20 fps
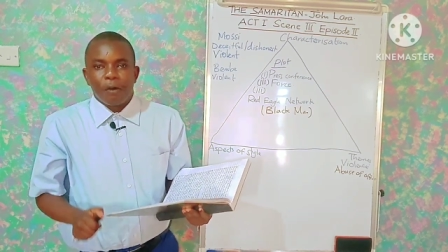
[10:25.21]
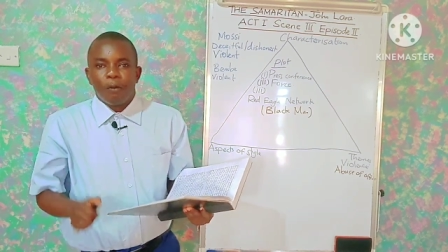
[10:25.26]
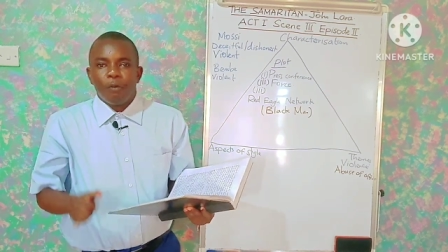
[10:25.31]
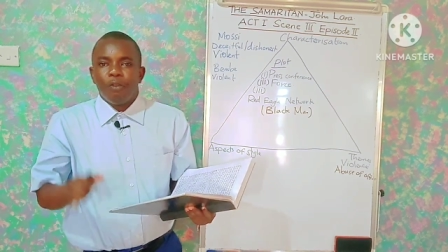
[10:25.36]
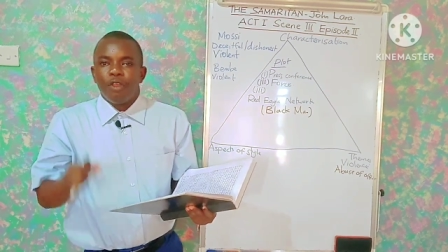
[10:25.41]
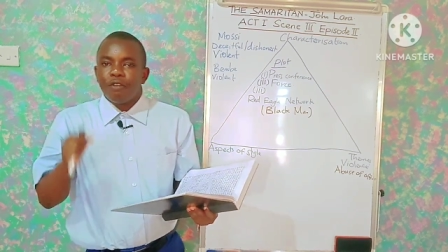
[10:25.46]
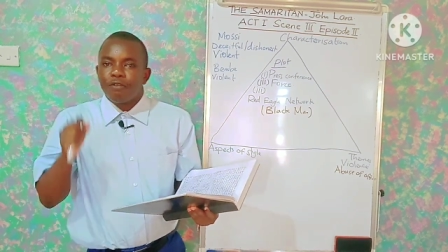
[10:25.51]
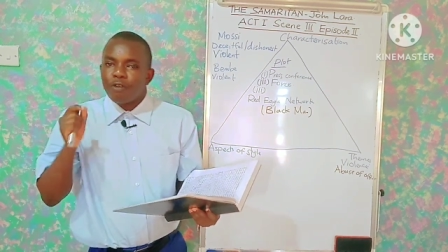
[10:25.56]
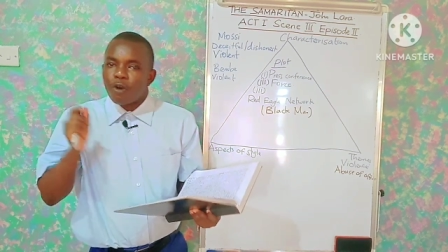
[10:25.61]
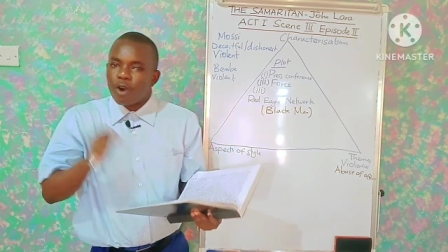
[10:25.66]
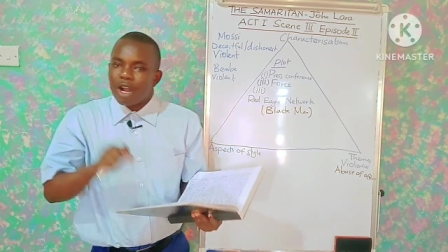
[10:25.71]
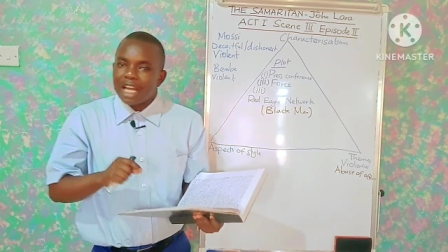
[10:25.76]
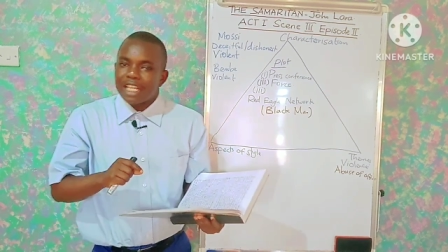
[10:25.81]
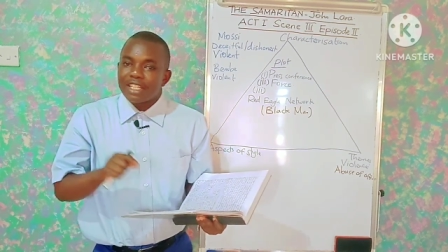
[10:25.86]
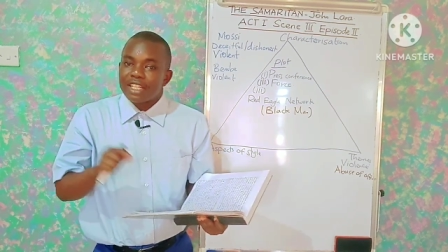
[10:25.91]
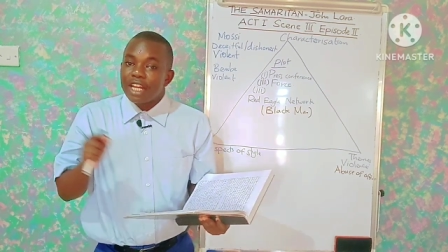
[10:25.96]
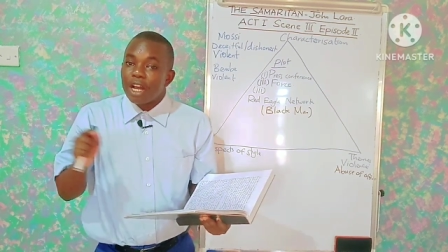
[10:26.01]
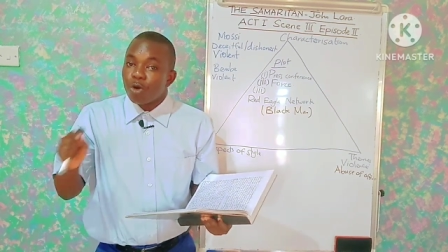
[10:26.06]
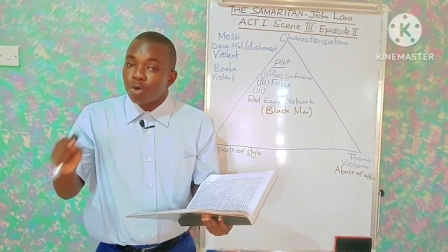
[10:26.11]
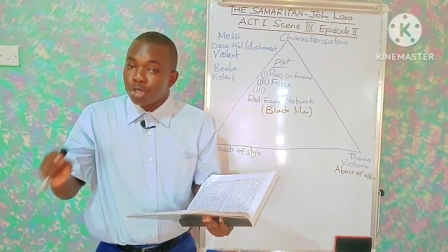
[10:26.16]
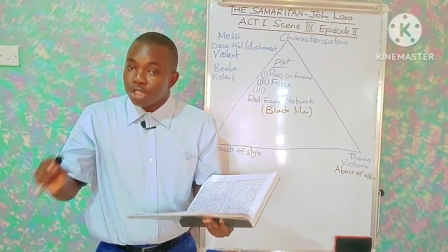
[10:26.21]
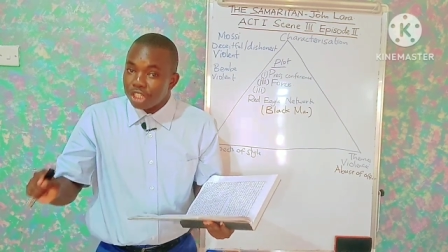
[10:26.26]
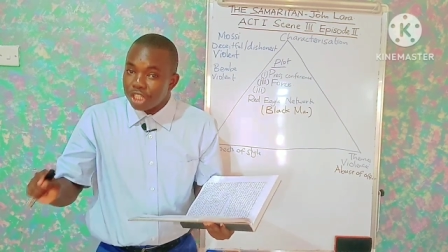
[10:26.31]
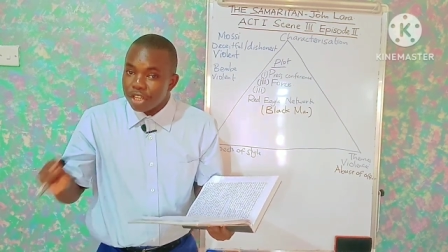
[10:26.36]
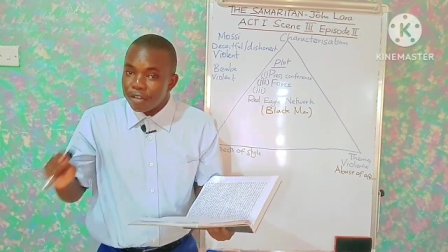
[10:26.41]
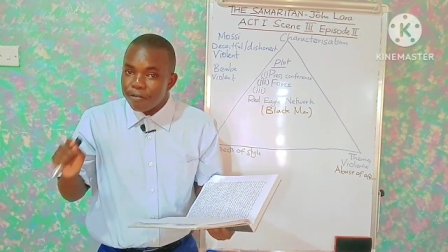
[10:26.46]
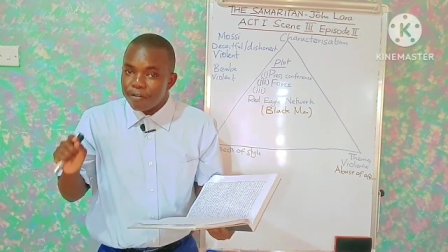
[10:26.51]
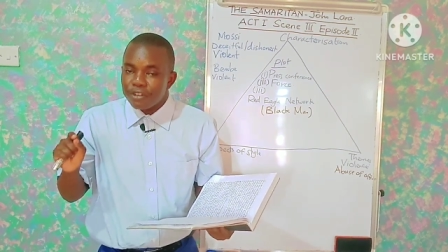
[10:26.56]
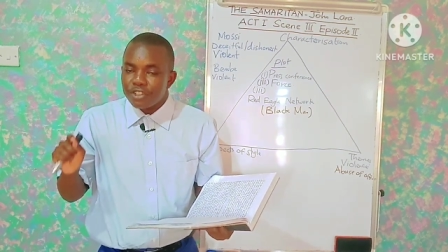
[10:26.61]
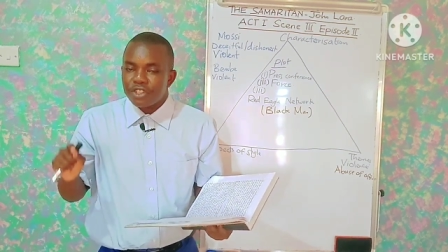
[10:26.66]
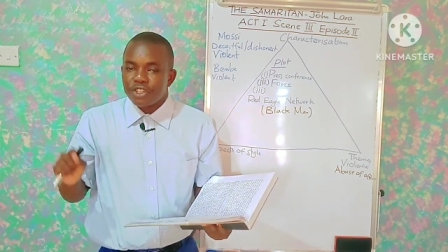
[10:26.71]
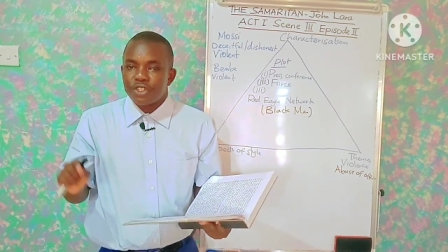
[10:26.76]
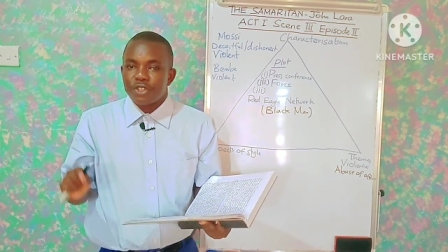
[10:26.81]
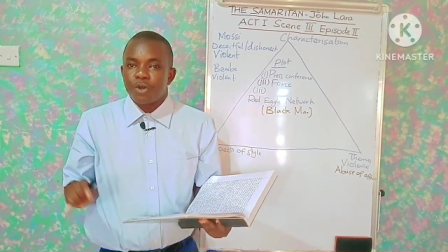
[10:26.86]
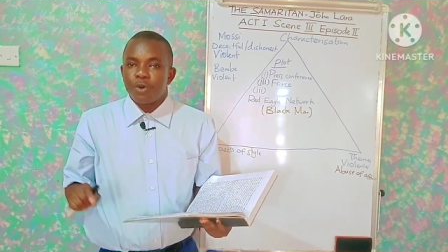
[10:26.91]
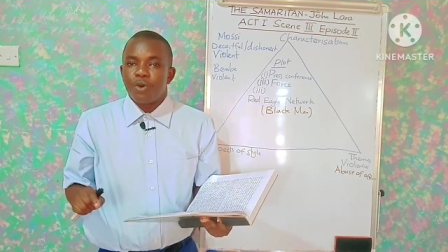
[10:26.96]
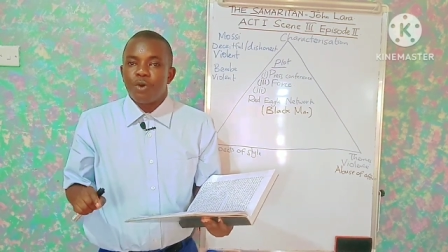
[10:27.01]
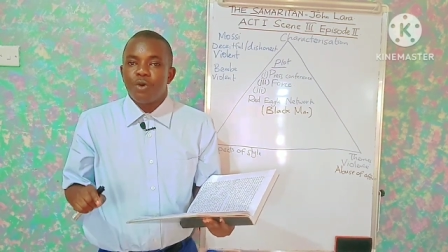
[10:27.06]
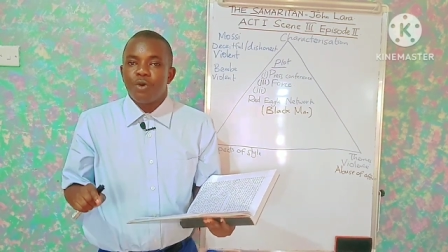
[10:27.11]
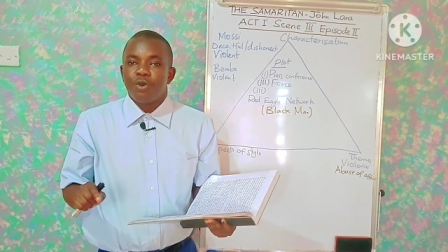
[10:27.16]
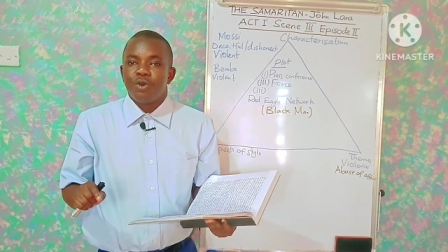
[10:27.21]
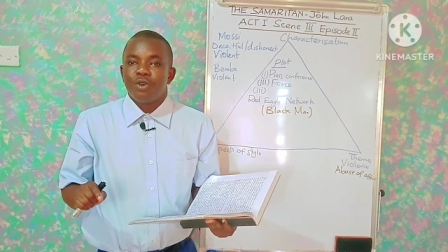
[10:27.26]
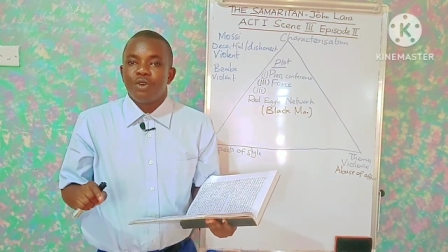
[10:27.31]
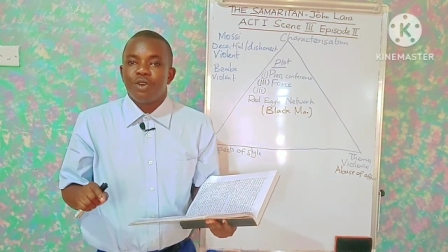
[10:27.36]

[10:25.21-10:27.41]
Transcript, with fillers: The focus now shifts to